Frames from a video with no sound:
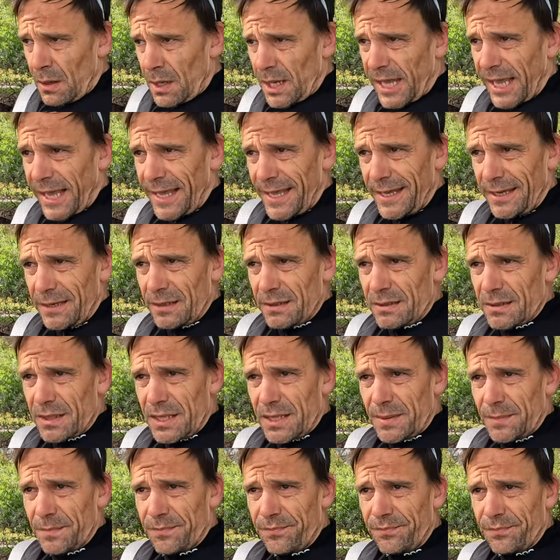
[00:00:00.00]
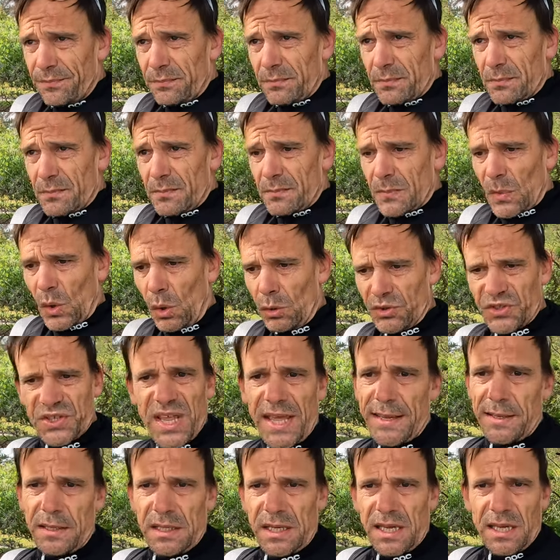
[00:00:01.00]
And I'll
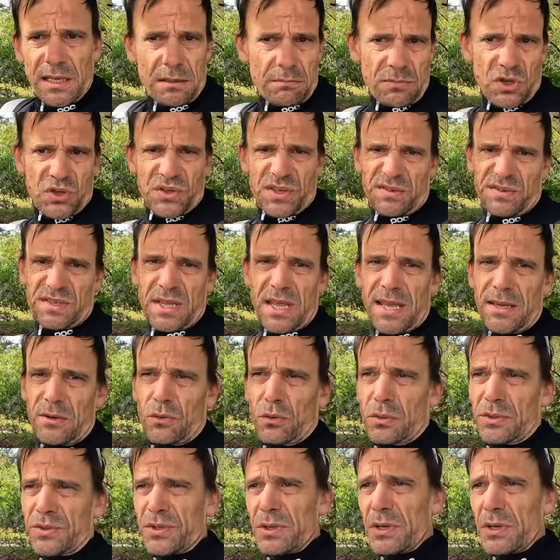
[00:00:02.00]
say it again, because I say it all the